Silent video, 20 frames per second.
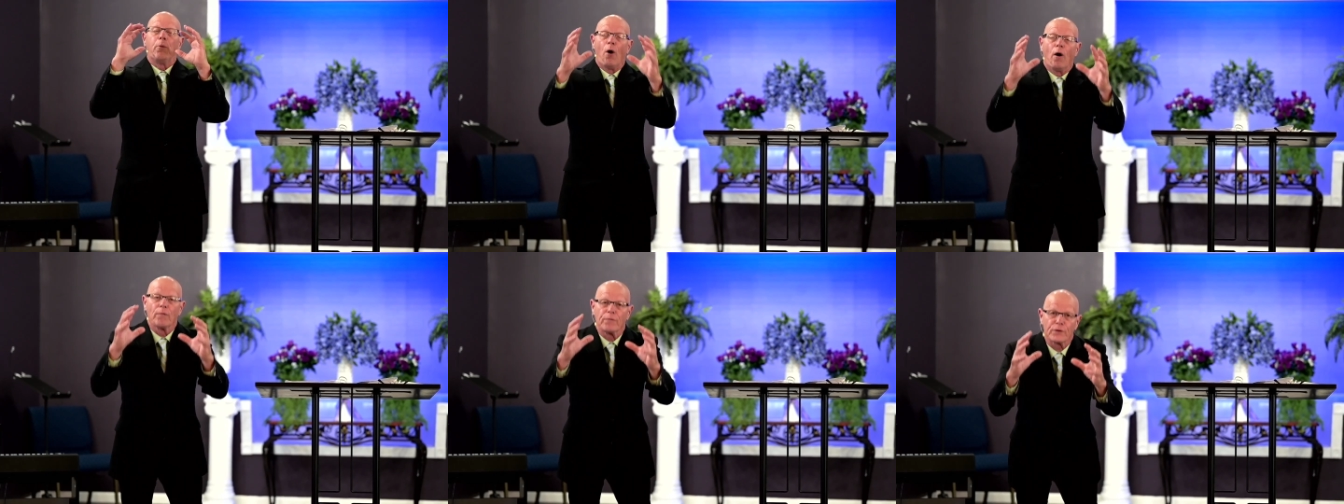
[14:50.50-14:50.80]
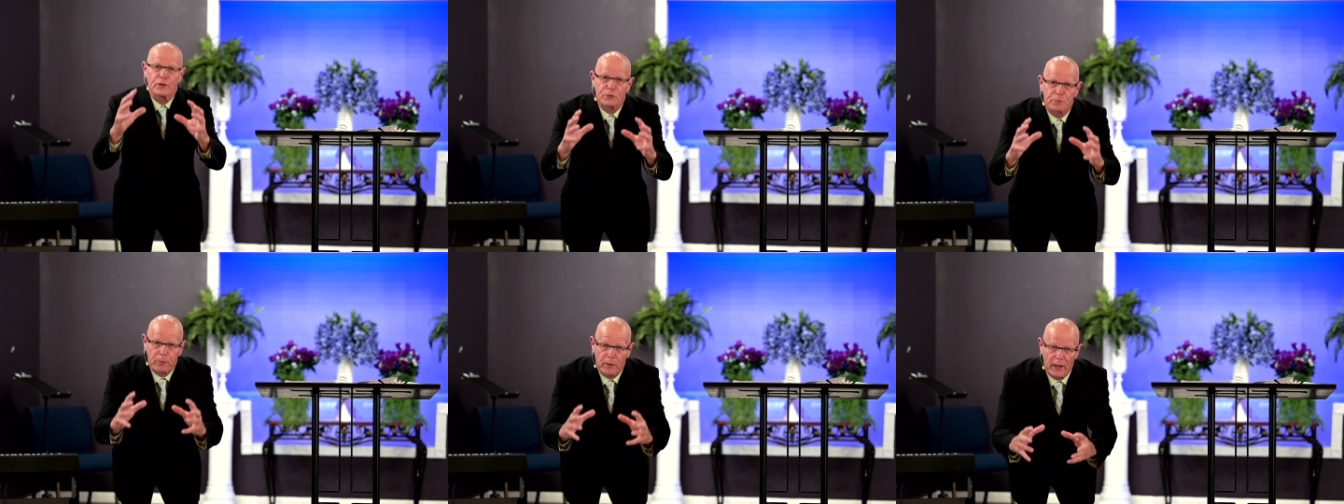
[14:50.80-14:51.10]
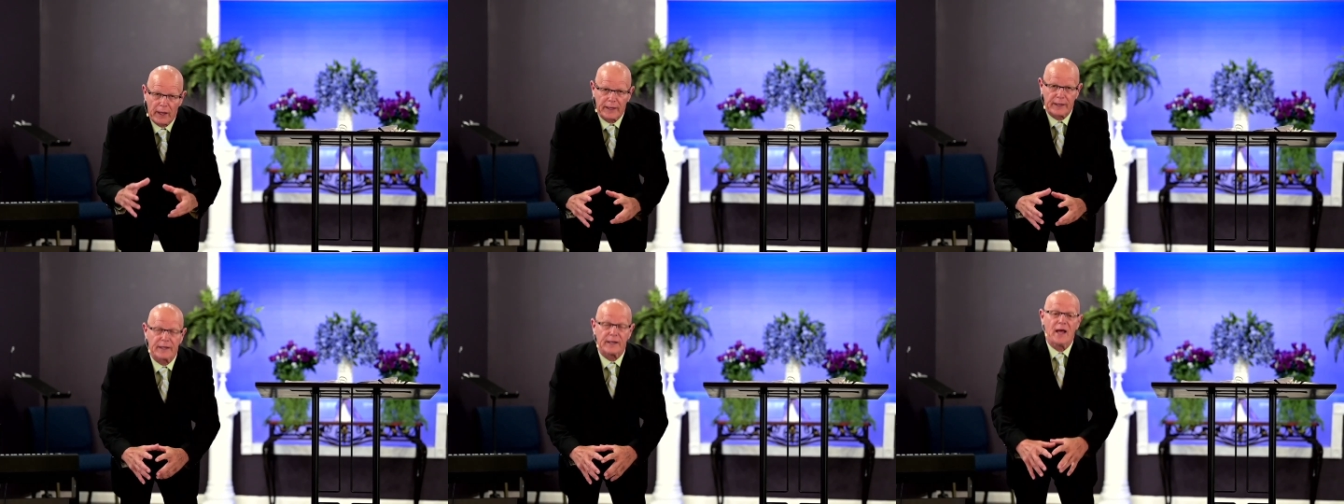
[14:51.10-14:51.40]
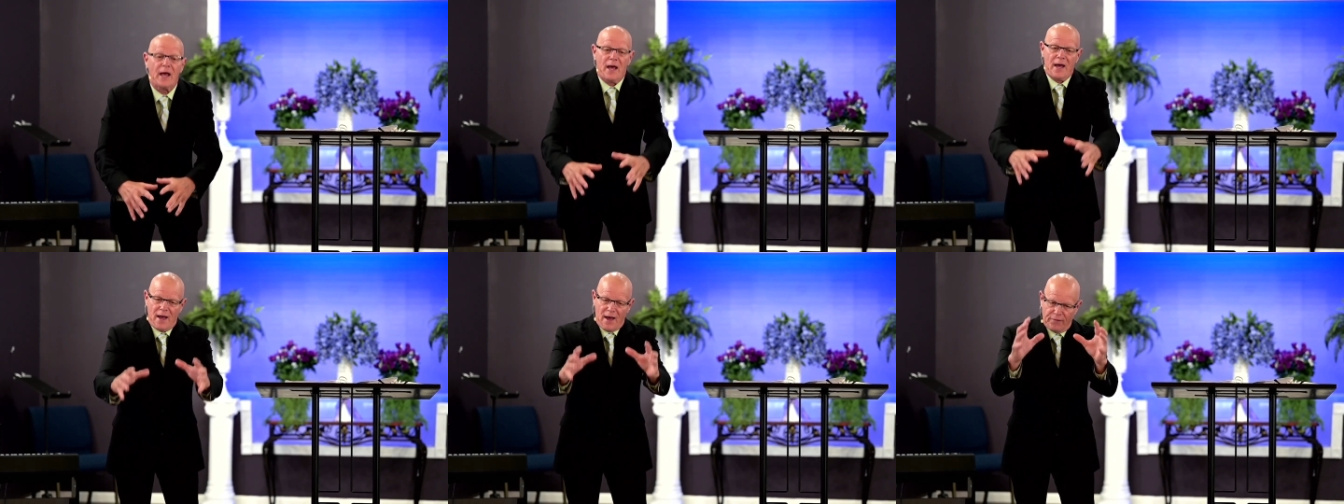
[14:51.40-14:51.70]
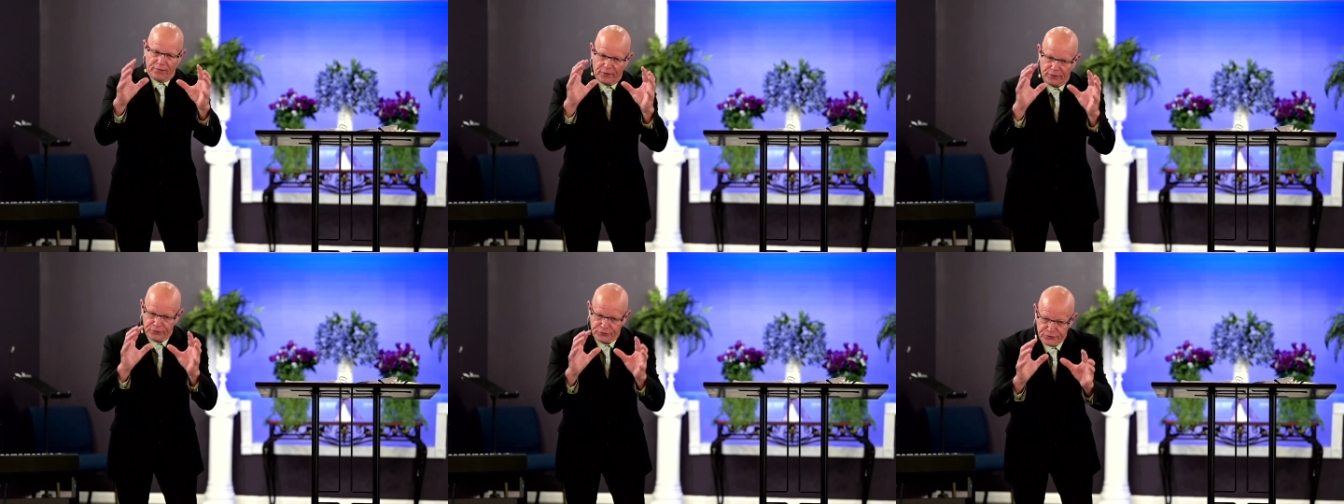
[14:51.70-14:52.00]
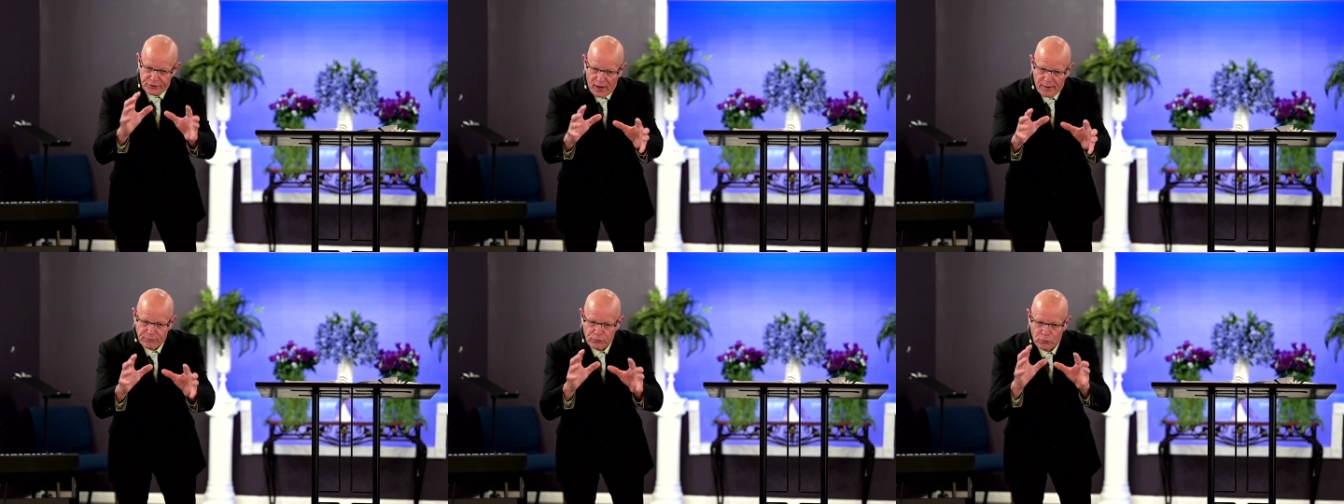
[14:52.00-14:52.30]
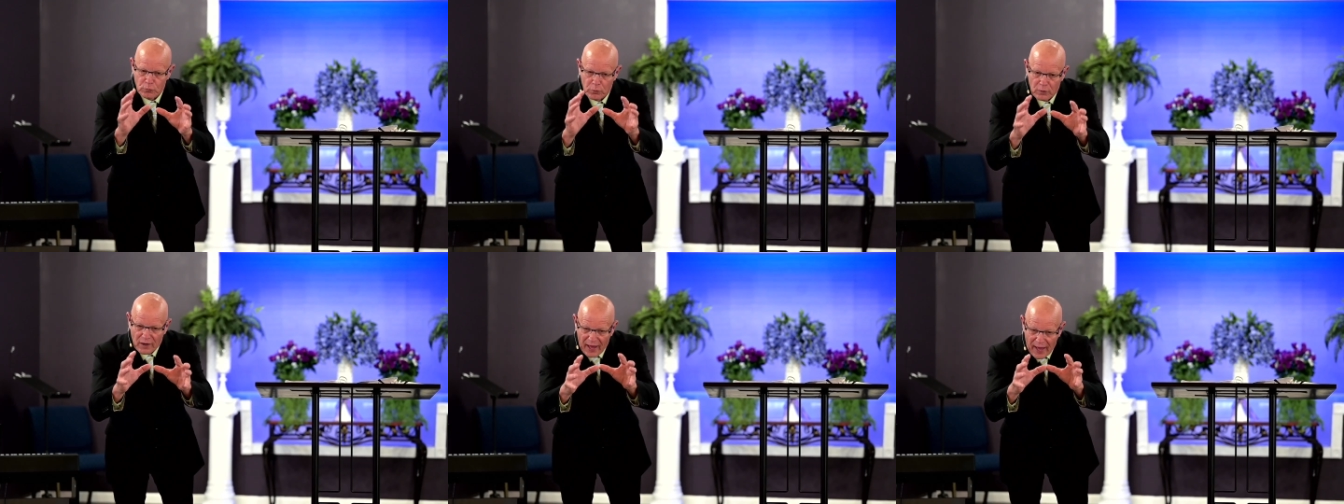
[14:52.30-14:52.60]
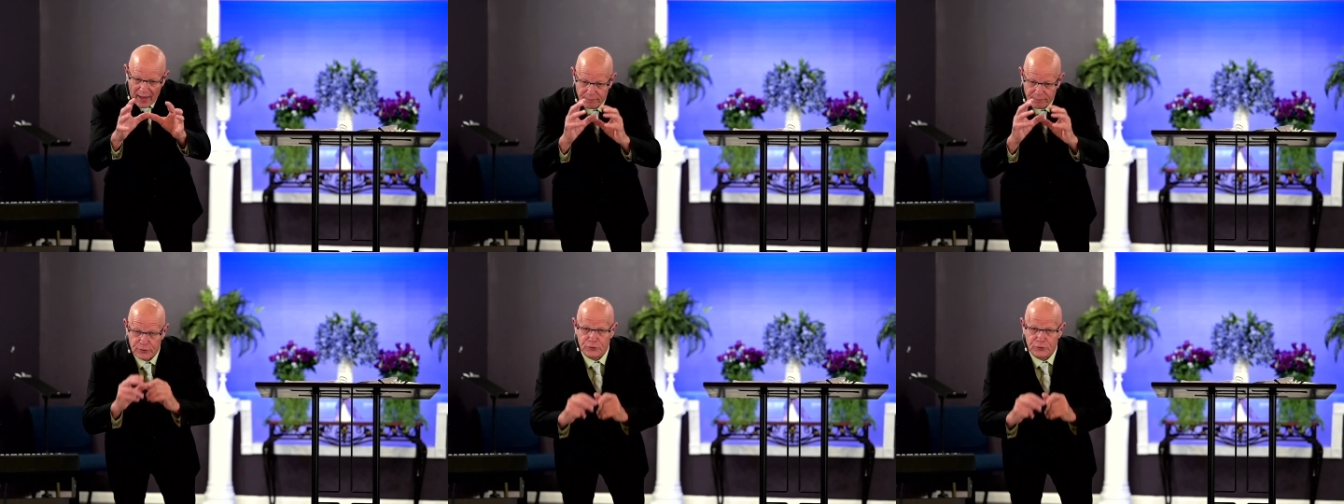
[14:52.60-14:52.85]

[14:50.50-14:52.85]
this planet and the devil will have his